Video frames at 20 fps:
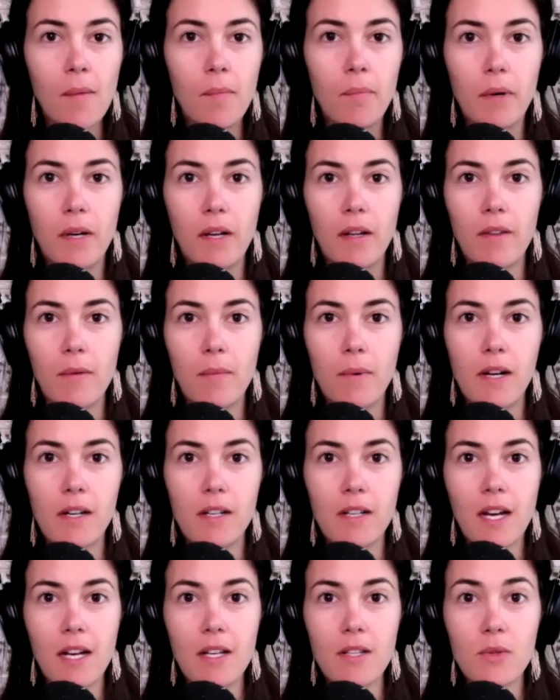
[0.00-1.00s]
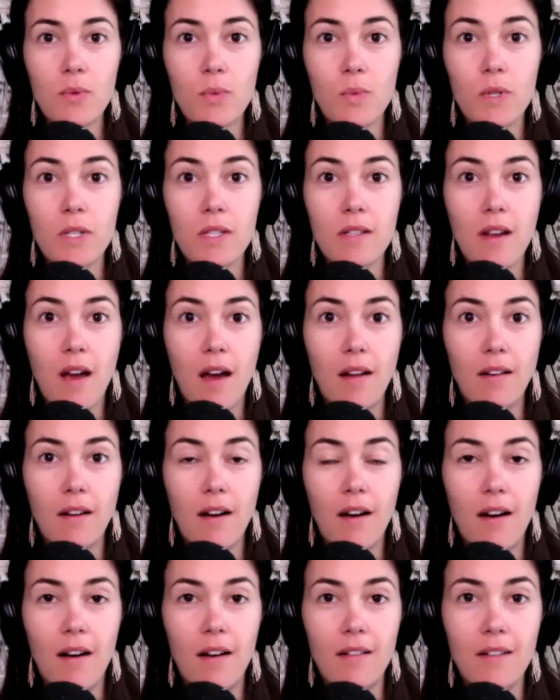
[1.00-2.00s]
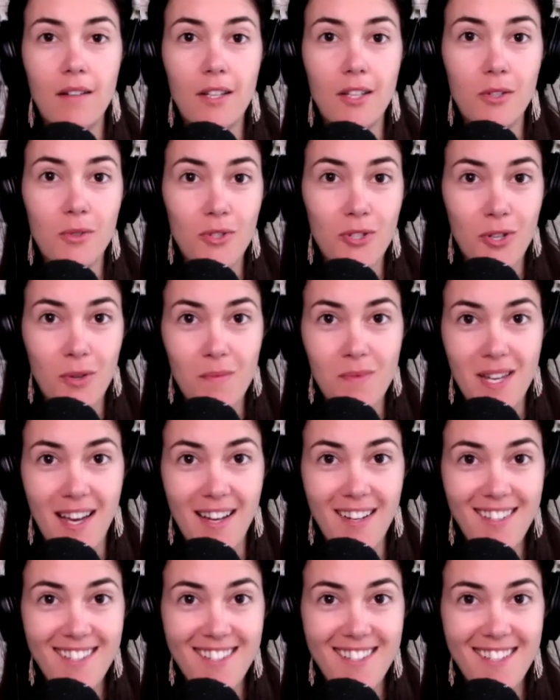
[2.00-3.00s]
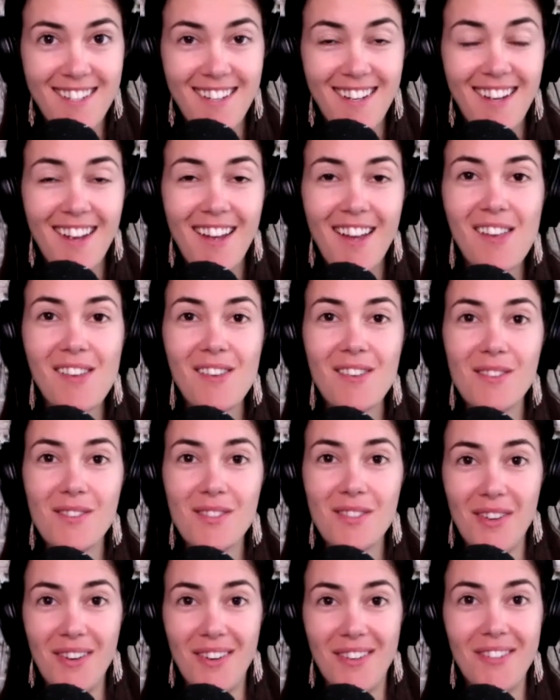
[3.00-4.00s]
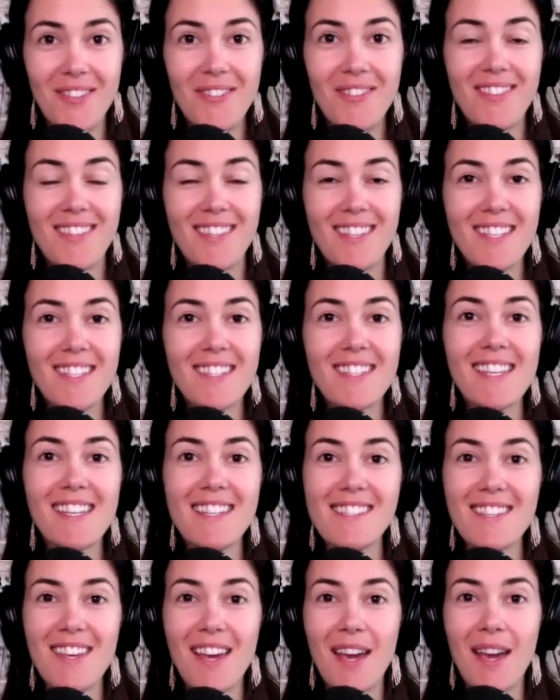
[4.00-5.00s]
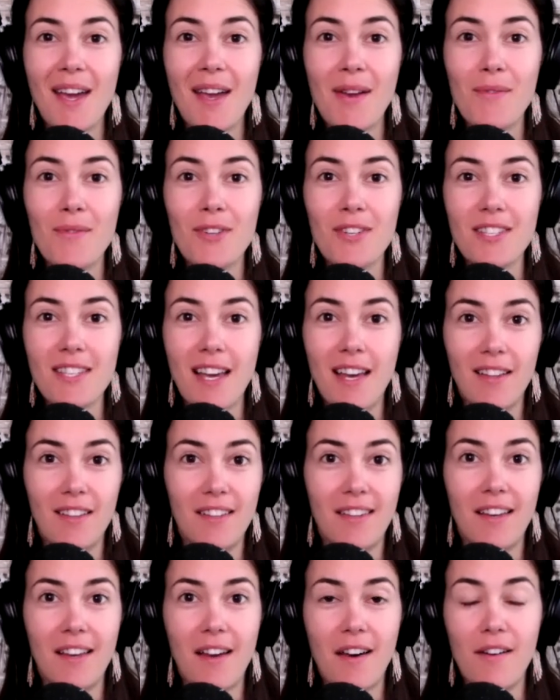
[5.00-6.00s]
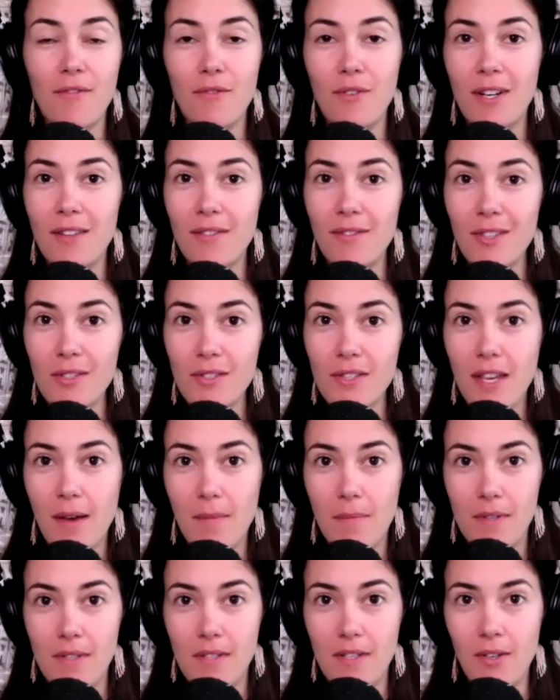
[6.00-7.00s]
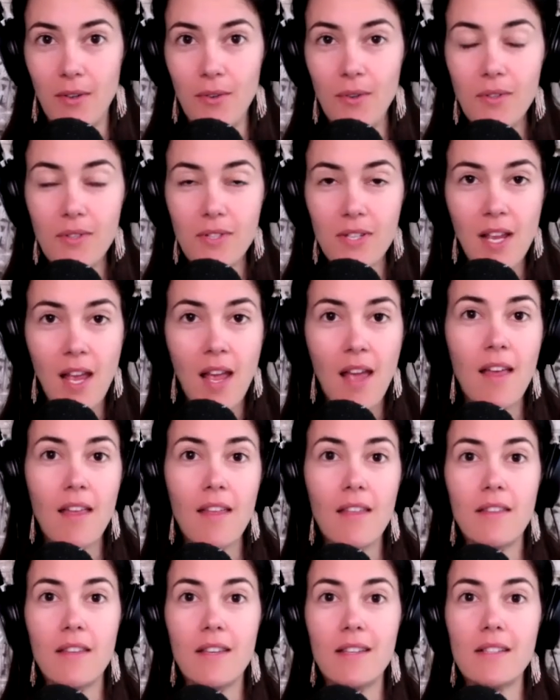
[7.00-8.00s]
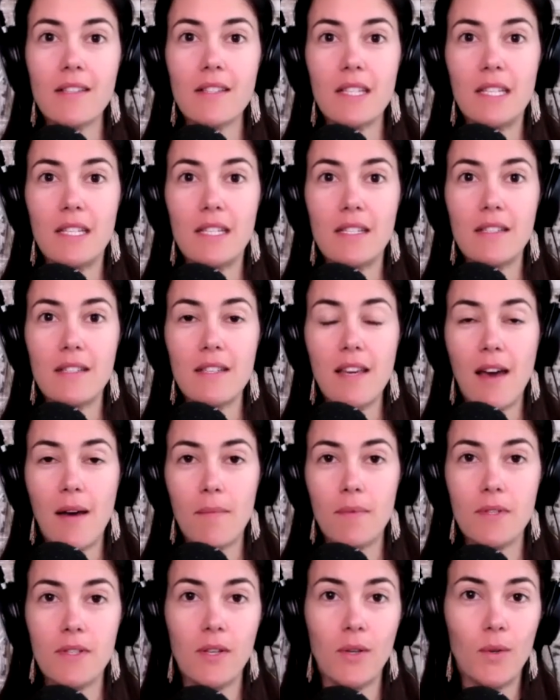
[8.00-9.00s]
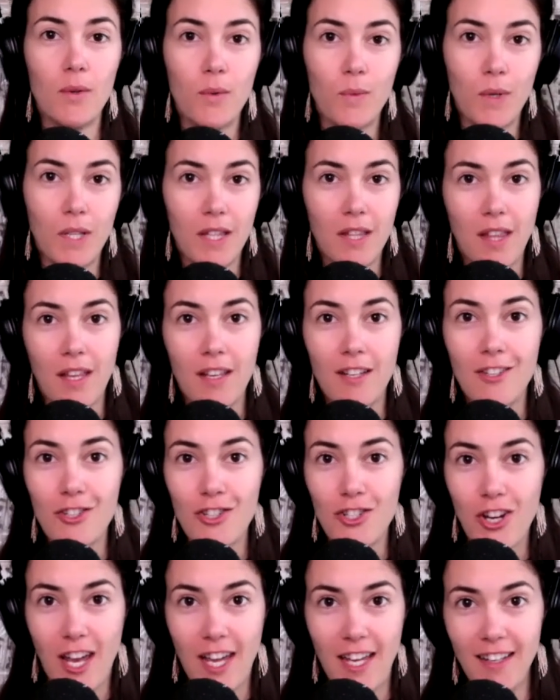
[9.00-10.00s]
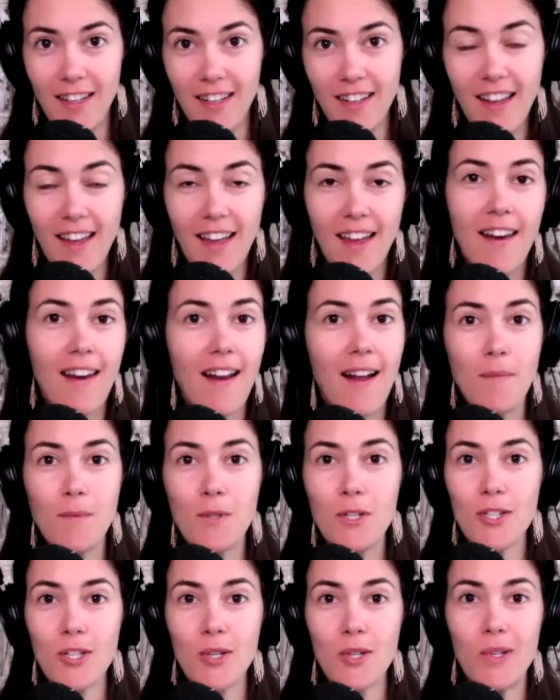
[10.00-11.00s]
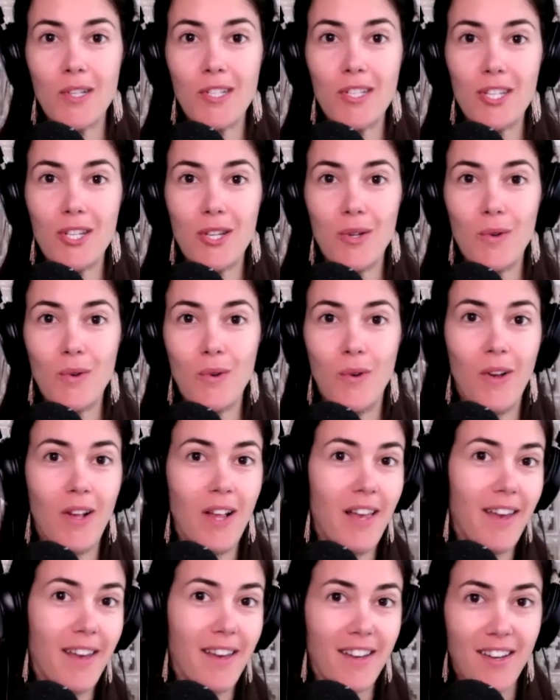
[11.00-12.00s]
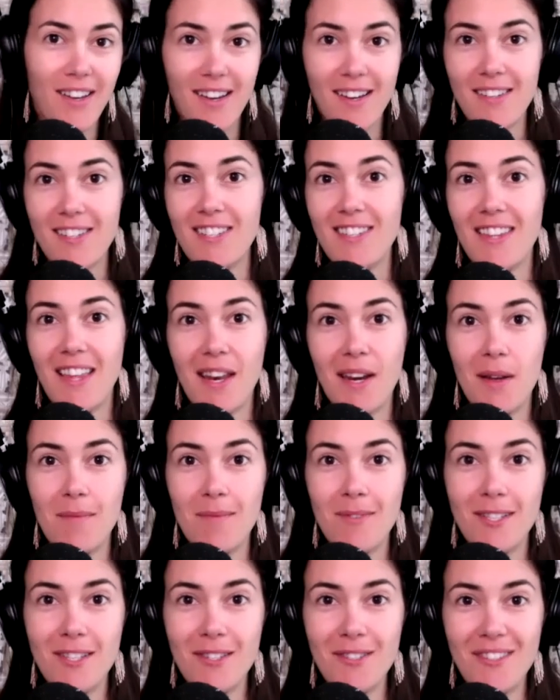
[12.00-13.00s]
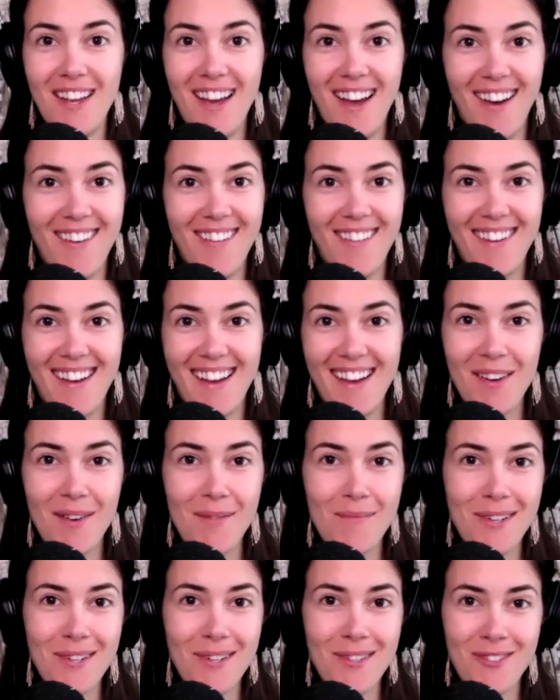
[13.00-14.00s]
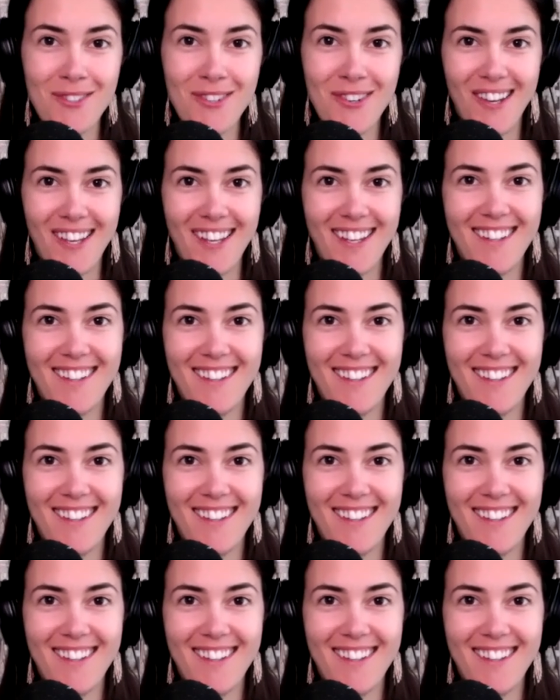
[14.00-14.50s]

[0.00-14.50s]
but the podcast was not on YouTube yet. So this is a recycling of one of those episodes. This is the episode with Jane, and I'm just going to cut to that episode now. I hope you enjoy.